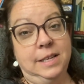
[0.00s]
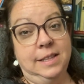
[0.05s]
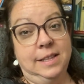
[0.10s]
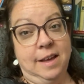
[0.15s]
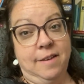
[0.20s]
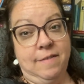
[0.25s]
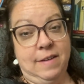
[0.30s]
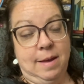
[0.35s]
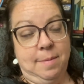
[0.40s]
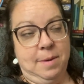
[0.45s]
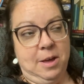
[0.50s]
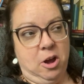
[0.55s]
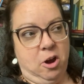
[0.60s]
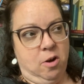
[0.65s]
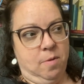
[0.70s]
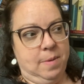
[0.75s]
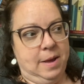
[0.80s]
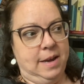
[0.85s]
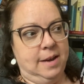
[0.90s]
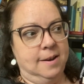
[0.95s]
love Amy
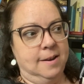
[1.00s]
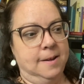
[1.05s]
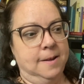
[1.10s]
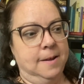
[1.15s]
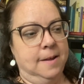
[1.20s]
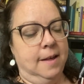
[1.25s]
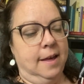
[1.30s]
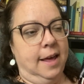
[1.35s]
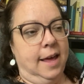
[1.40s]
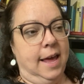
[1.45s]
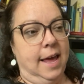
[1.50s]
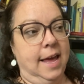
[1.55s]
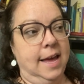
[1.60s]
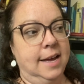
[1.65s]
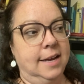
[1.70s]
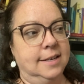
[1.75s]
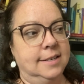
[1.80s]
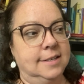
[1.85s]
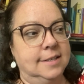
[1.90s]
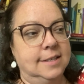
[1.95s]
Harmon.
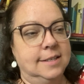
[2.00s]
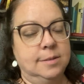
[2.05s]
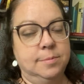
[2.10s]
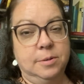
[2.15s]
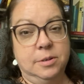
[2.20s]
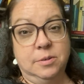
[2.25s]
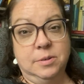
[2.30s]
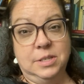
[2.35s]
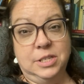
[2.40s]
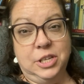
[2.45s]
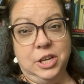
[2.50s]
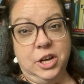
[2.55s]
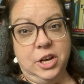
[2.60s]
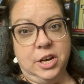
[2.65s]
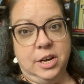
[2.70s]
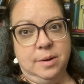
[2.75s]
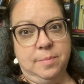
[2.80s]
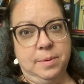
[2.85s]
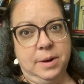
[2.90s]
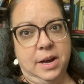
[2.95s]
And this book was
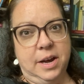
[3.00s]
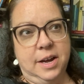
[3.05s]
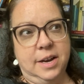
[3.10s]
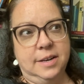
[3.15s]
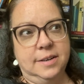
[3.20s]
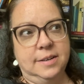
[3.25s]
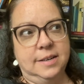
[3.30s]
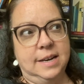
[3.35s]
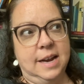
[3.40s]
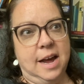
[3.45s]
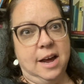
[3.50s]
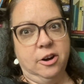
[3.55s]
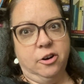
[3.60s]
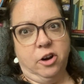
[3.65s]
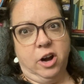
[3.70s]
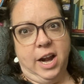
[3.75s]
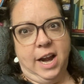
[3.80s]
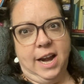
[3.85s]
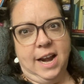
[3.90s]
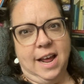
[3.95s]
good, but not
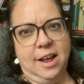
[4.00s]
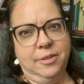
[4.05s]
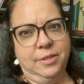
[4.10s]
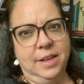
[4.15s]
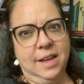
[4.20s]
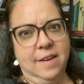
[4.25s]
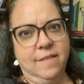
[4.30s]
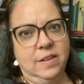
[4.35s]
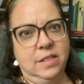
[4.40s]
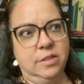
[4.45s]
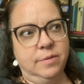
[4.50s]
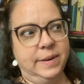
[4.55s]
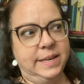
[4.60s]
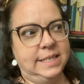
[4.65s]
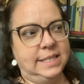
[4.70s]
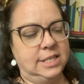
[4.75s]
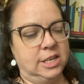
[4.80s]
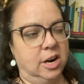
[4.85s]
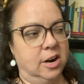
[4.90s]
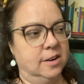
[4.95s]
great. I only gave it 3
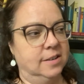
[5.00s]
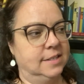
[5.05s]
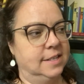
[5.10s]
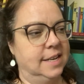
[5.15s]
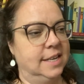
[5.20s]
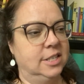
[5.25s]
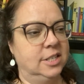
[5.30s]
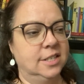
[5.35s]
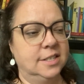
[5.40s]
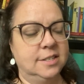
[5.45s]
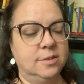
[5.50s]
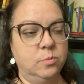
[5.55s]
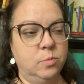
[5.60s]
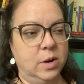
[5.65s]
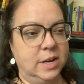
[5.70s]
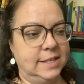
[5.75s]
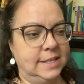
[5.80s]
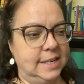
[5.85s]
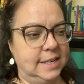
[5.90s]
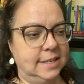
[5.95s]
stars. It just
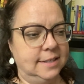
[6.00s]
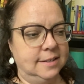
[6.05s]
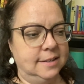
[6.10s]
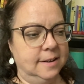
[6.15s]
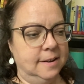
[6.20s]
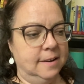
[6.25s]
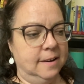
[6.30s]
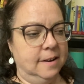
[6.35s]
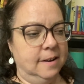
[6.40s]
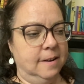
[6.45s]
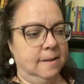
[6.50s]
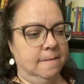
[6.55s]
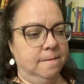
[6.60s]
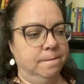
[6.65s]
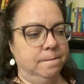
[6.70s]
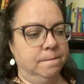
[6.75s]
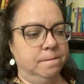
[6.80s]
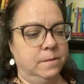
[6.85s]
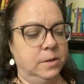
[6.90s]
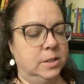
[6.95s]
wasn't,
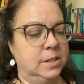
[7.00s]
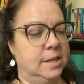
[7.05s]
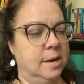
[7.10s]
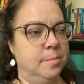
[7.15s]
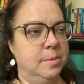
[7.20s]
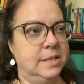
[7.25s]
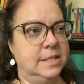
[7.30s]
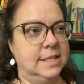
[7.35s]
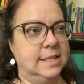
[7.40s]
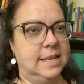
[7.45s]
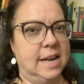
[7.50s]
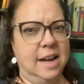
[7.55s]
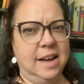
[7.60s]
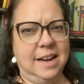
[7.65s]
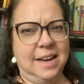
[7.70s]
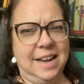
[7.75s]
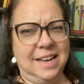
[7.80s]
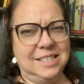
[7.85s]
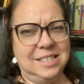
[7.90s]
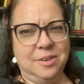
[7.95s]
for some reason, not
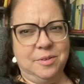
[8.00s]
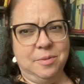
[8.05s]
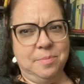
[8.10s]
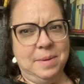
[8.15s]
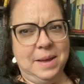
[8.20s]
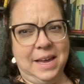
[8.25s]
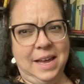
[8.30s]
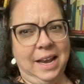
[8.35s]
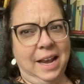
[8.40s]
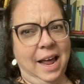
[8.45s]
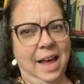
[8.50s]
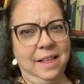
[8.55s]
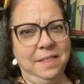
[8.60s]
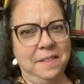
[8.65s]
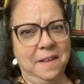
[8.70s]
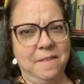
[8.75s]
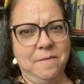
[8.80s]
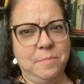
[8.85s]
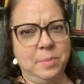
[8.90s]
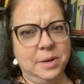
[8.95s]
connecting with me. And I
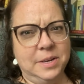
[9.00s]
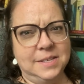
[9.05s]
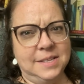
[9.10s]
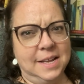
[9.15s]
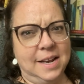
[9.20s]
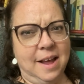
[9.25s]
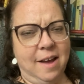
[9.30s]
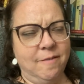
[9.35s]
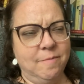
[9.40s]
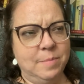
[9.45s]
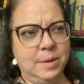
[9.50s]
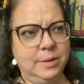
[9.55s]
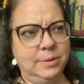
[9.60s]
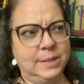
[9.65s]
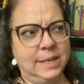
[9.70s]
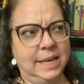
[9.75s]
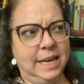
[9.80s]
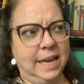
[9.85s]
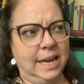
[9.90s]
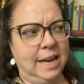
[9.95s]
love books that have
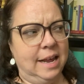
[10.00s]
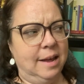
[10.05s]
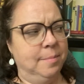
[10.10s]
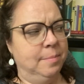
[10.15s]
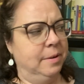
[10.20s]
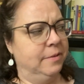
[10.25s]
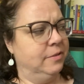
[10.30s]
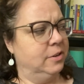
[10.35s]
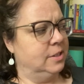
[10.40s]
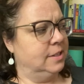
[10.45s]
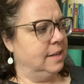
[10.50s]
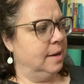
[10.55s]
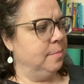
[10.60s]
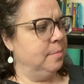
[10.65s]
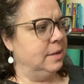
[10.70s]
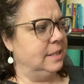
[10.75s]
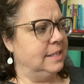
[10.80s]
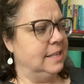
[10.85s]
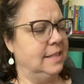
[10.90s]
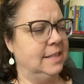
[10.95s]
music in it, but for some
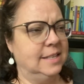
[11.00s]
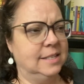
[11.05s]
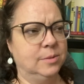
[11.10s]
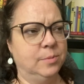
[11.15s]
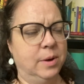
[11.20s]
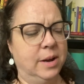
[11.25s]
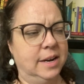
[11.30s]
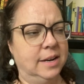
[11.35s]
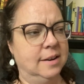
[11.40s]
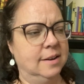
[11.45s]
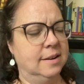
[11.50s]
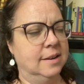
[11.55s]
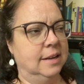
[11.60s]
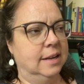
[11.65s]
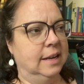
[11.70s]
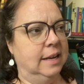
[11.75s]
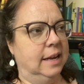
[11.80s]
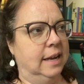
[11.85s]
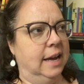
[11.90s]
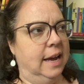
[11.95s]
reason, this one,
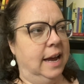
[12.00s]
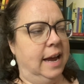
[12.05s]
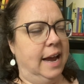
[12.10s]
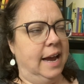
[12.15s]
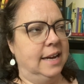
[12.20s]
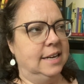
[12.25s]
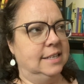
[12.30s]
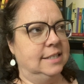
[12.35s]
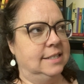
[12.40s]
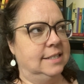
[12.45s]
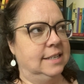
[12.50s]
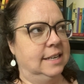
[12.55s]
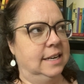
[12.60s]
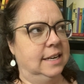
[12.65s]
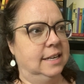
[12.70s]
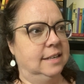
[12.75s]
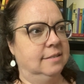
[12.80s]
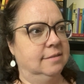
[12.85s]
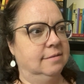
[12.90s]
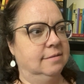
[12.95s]
I just
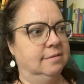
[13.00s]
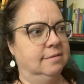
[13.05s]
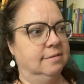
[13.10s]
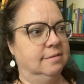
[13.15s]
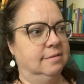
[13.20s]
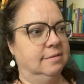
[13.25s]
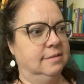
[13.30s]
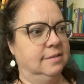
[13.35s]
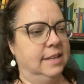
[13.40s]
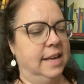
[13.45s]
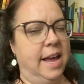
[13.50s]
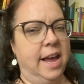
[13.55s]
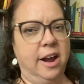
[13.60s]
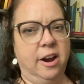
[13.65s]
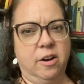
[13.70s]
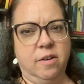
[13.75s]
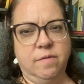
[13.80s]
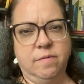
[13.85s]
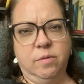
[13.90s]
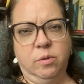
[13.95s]
didn't
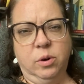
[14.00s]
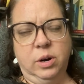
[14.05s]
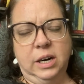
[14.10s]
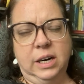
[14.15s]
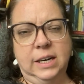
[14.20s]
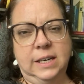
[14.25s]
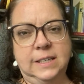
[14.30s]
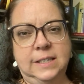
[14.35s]
care for.